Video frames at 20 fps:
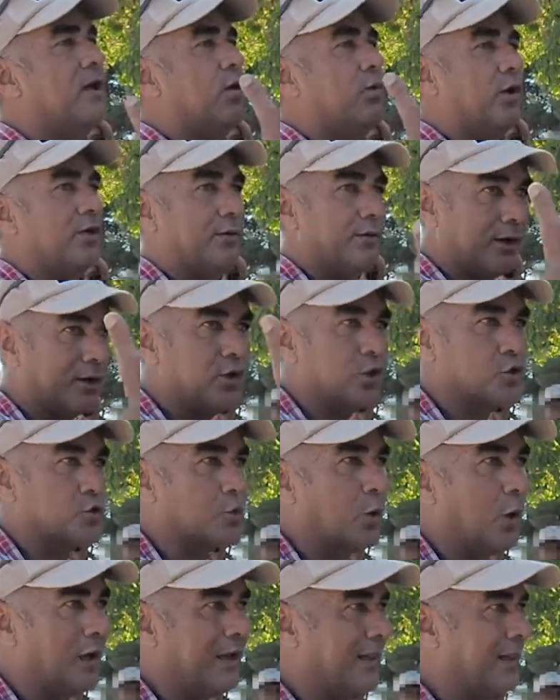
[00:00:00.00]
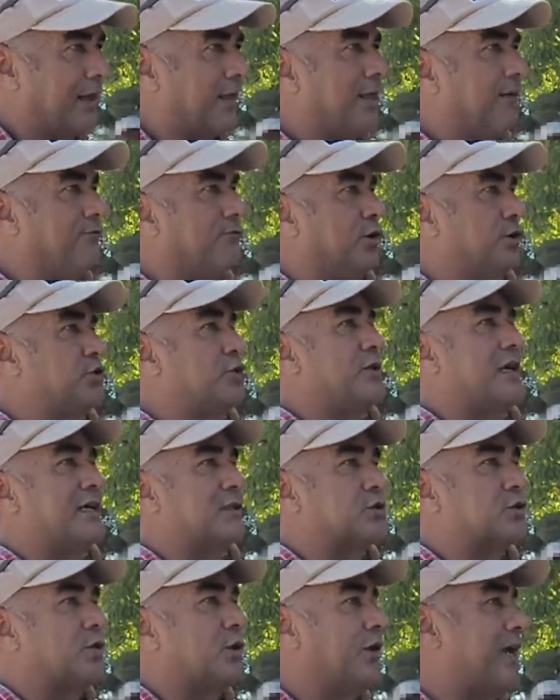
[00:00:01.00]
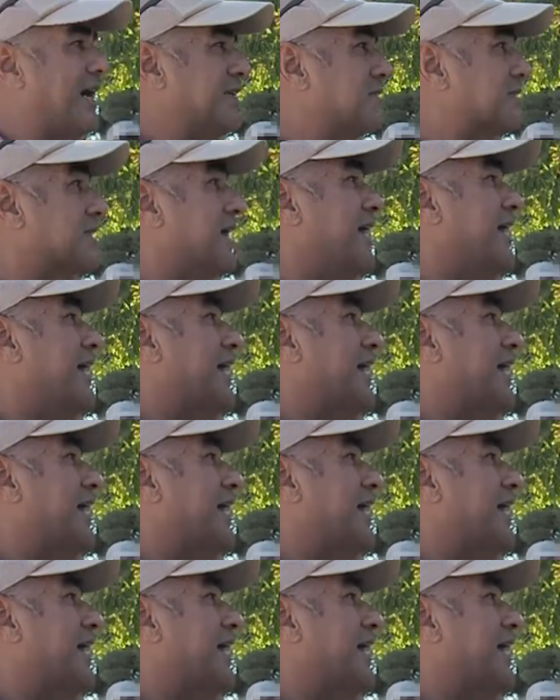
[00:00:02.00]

whether they are controlling like for two days, two nights,